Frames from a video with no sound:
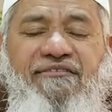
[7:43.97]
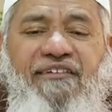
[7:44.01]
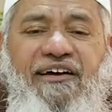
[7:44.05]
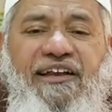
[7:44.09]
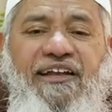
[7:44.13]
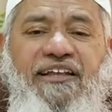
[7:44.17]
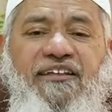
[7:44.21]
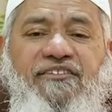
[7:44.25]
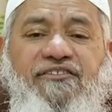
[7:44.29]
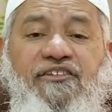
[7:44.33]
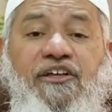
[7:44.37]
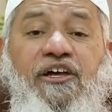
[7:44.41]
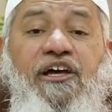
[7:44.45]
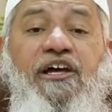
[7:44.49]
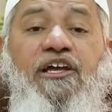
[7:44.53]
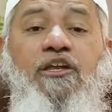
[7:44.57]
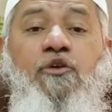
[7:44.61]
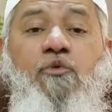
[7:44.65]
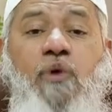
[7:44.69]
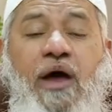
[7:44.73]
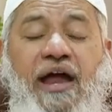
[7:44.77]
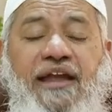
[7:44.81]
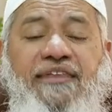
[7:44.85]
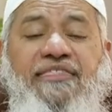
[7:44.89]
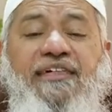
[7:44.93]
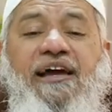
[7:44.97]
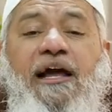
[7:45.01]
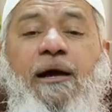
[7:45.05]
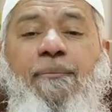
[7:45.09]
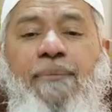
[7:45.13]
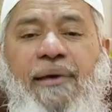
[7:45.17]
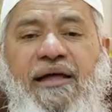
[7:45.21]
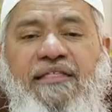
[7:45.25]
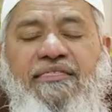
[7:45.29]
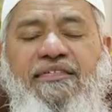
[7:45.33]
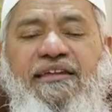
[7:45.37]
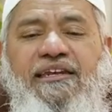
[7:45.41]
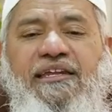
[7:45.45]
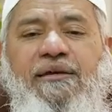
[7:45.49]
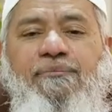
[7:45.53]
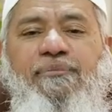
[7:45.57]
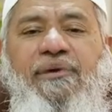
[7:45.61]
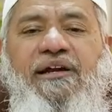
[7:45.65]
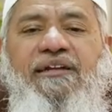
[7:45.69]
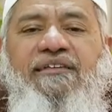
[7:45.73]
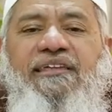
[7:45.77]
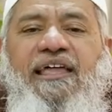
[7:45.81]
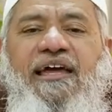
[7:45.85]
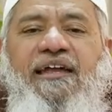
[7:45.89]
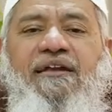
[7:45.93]
One is you had the capacity,
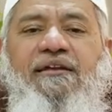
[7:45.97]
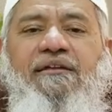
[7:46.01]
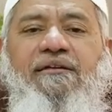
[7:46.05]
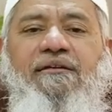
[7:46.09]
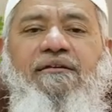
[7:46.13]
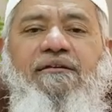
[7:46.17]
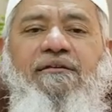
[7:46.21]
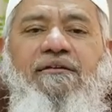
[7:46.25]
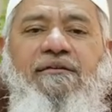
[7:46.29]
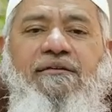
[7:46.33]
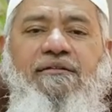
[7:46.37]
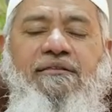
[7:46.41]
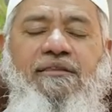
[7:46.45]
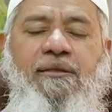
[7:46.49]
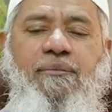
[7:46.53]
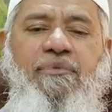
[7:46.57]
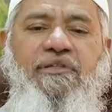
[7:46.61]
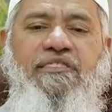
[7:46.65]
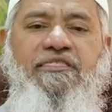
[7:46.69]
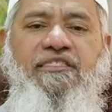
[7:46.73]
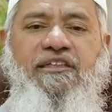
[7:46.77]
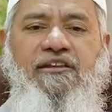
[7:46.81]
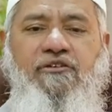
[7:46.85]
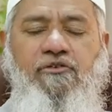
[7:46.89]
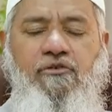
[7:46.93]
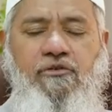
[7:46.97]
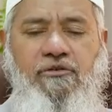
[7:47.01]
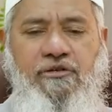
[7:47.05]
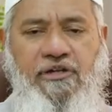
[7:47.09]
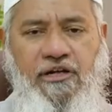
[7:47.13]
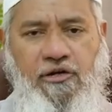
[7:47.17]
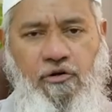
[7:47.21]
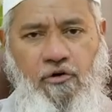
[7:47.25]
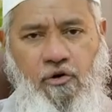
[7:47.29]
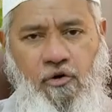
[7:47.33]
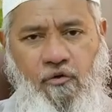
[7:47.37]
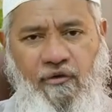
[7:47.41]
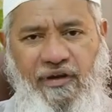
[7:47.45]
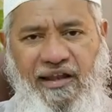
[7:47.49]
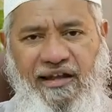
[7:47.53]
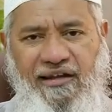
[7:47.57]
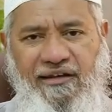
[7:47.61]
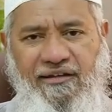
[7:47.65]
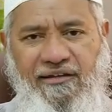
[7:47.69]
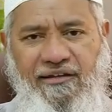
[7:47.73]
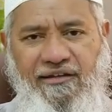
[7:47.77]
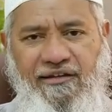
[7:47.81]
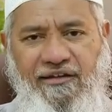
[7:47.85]
but then the business didn't go well.